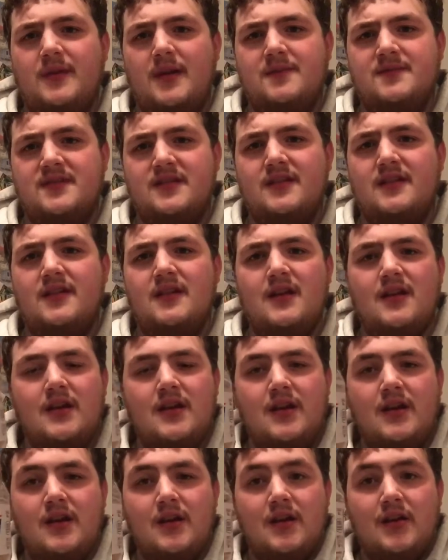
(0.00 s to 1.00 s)
Pepsi.
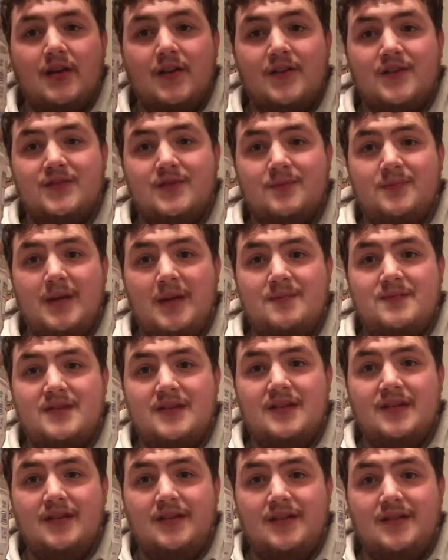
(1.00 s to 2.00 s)
Crystal
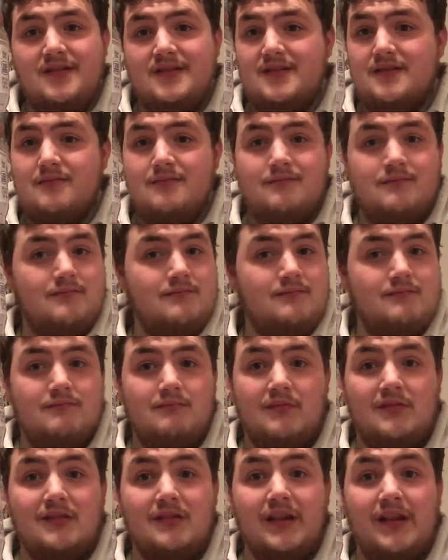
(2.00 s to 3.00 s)
Pepsi is
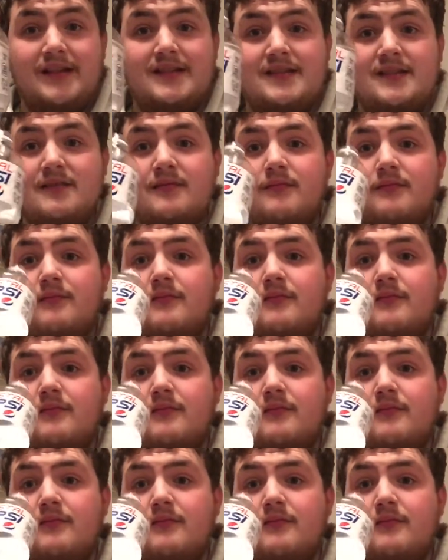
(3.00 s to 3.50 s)
lit.